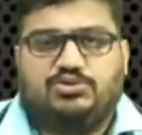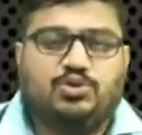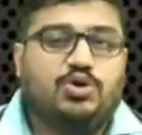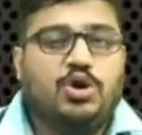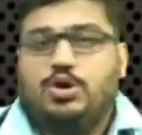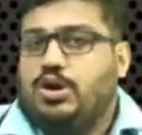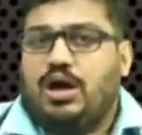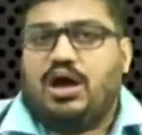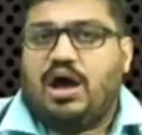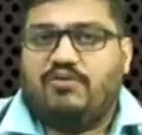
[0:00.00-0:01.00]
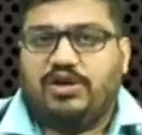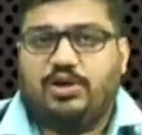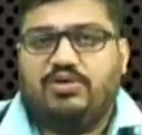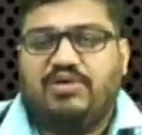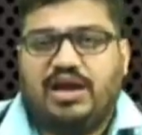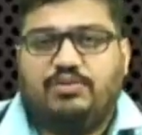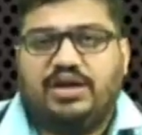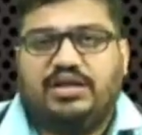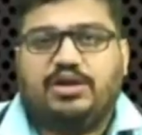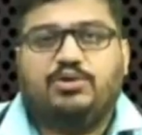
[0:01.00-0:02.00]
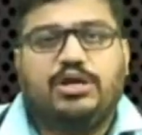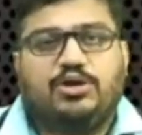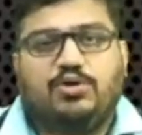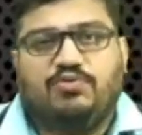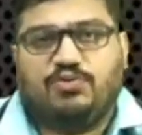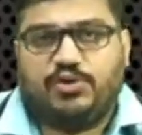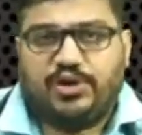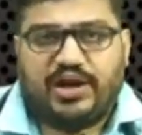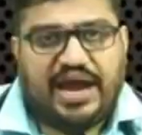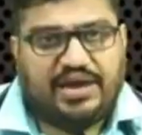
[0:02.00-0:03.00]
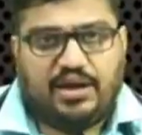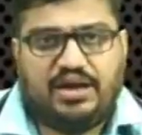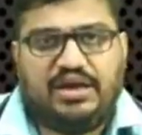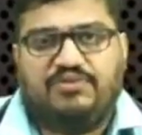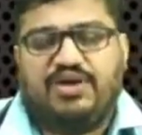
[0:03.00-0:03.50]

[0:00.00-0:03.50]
So how will you evaluate that? You need to look for your air entry.